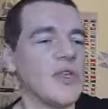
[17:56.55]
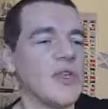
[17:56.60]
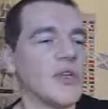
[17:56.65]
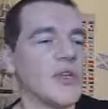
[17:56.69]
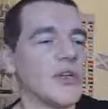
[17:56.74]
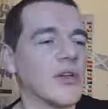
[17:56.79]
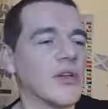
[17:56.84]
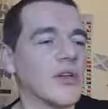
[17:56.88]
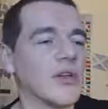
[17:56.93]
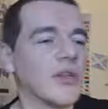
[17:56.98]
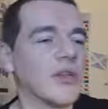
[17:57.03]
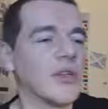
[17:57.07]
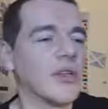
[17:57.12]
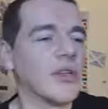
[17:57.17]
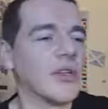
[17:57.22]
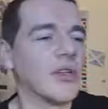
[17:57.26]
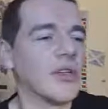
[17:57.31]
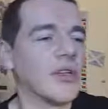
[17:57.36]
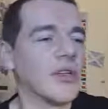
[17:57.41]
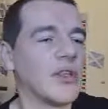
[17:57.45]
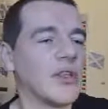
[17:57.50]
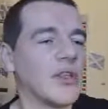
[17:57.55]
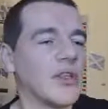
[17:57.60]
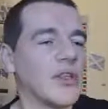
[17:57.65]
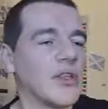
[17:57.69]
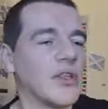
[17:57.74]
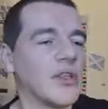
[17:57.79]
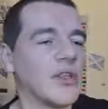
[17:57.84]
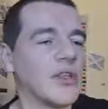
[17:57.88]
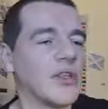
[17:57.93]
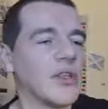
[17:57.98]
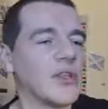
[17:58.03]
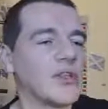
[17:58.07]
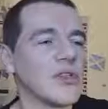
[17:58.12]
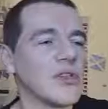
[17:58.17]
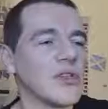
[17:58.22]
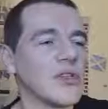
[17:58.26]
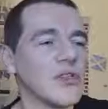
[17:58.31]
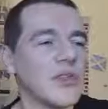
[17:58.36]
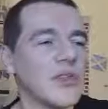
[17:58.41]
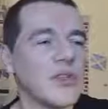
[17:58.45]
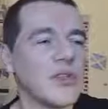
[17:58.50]
and they're, they're
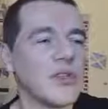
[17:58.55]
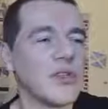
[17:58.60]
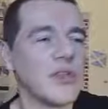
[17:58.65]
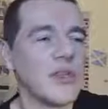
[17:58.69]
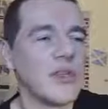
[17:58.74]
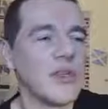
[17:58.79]
just